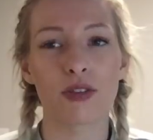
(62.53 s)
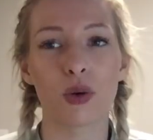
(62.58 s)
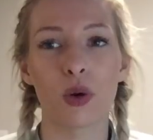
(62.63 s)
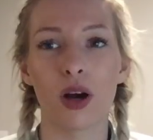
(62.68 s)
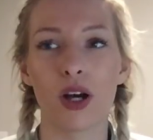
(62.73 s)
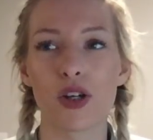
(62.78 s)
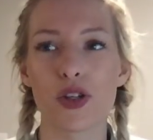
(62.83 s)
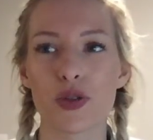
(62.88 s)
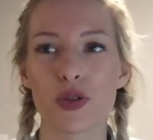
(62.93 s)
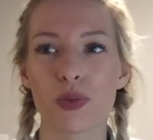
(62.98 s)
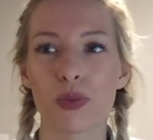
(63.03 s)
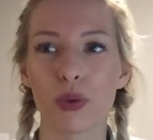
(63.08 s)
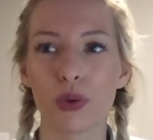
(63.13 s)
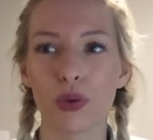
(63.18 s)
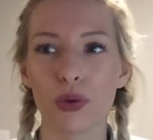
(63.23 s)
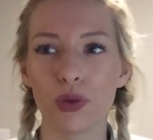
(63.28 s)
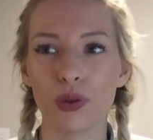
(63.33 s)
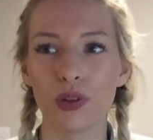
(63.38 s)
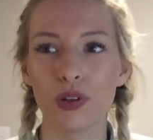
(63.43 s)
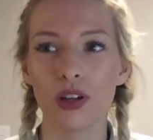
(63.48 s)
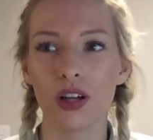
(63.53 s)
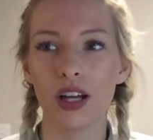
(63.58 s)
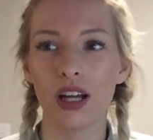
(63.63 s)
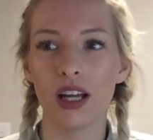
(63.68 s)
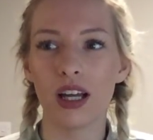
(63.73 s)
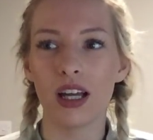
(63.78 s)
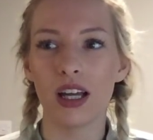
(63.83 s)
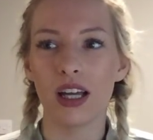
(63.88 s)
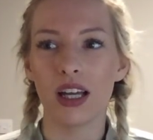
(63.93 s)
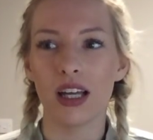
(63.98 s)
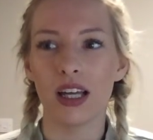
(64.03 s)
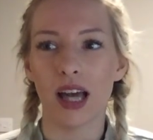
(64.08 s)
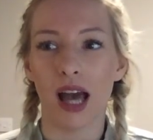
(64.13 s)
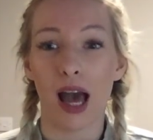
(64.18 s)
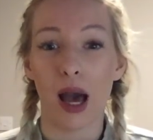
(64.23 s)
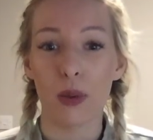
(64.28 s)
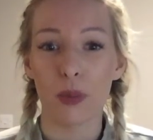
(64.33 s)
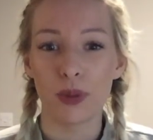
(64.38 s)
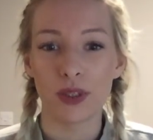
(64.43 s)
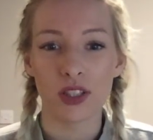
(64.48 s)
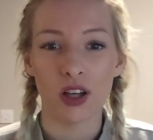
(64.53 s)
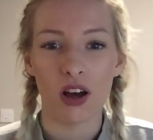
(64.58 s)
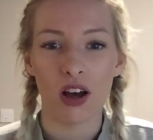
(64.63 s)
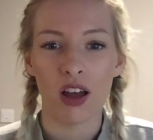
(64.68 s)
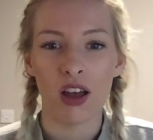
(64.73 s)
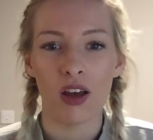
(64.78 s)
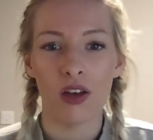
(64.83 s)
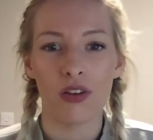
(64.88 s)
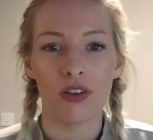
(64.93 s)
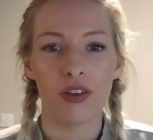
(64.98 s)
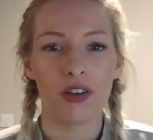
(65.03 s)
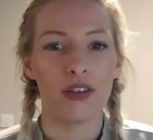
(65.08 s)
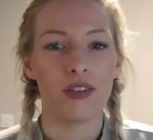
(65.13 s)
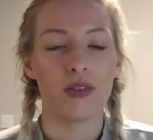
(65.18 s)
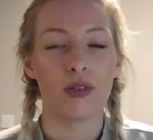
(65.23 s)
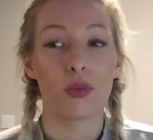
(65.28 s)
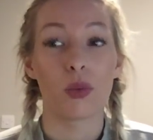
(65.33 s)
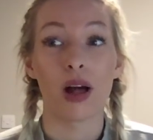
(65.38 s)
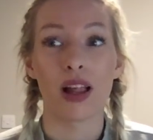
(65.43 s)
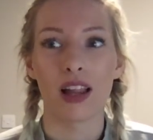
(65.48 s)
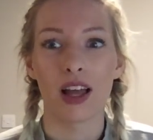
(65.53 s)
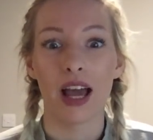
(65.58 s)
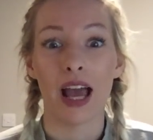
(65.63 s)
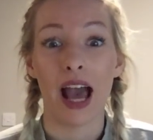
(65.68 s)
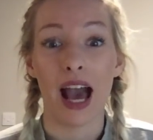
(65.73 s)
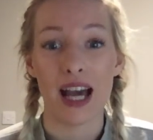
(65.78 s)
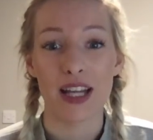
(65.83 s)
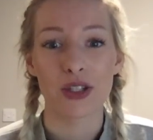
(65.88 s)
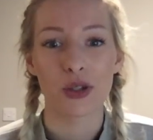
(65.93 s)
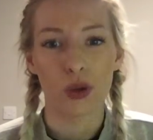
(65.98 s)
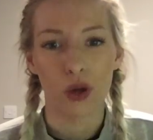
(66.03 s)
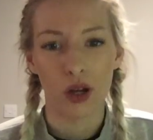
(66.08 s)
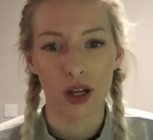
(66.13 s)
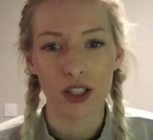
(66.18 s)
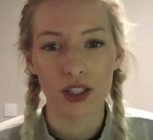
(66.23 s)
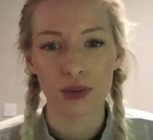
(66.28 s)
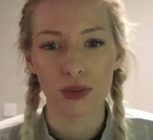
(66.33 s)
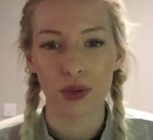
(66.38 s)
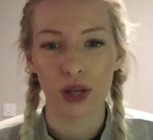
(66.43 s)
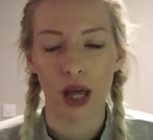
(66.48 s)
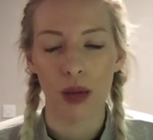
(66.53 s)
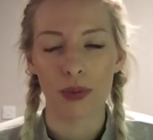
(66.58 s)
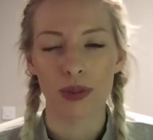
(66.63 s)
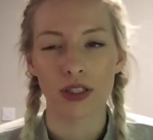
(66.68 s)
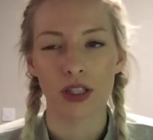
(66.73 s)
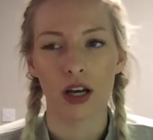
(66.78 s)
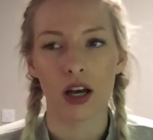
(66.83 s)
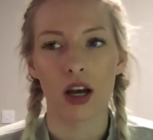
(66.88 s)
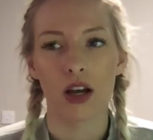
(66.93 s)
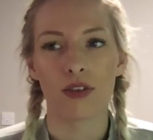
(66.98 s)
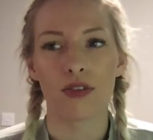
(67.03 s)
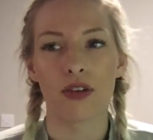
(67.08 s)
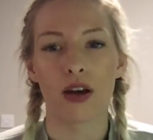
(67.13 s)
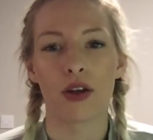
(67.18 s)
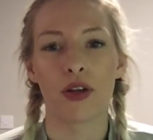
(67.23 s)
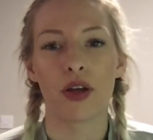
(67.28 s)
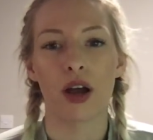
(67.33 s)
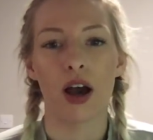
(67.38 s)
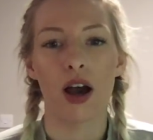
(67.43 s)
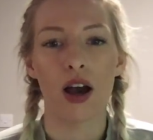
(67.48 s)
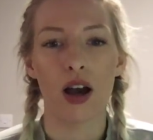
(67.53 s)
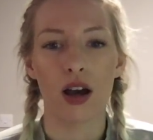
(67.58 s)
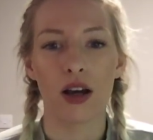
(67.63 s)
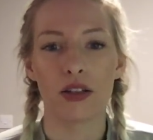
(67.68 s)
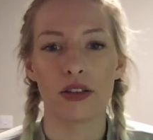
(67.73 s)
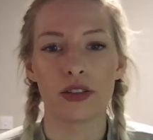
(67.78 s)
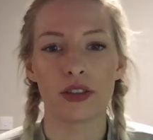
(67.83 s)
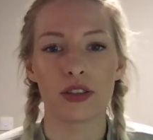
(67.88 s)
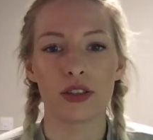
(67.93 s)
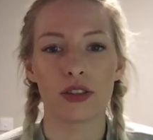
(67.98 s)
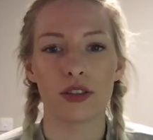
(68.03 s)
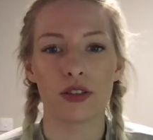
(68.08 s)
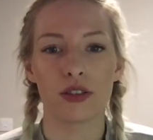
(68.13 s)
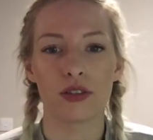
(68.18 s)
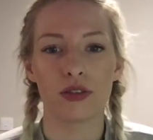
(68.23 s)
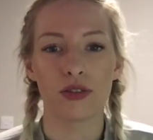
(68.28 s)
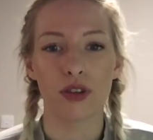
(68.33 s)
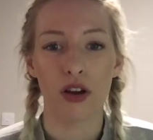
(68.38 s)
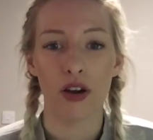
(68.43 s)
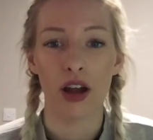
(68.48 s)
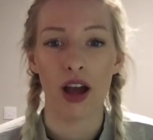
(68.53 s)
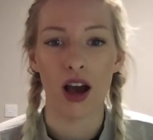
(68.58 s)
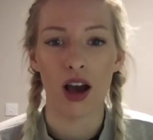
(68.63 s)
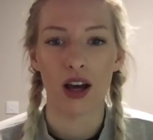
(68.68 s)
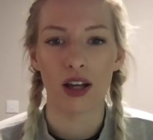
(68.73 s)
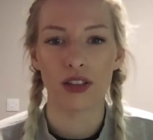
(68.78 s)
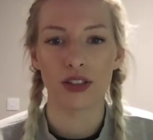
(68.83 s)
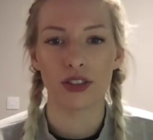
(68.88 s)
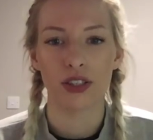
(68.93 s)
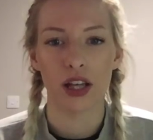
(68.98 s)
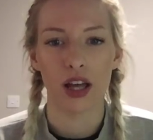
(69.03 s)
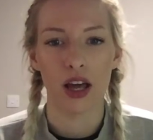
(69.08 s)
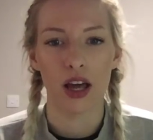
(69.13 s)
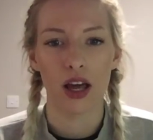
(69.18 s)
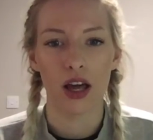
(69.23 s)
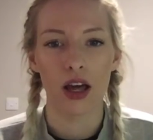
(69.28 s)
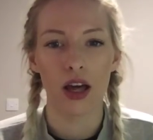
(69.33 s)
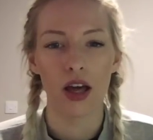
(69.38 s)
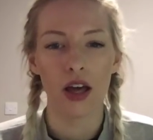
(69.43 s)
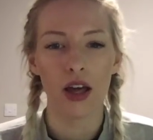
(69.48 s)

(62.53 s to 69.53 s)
quite a small appetite. I had quite a small appetite. I found it very hard to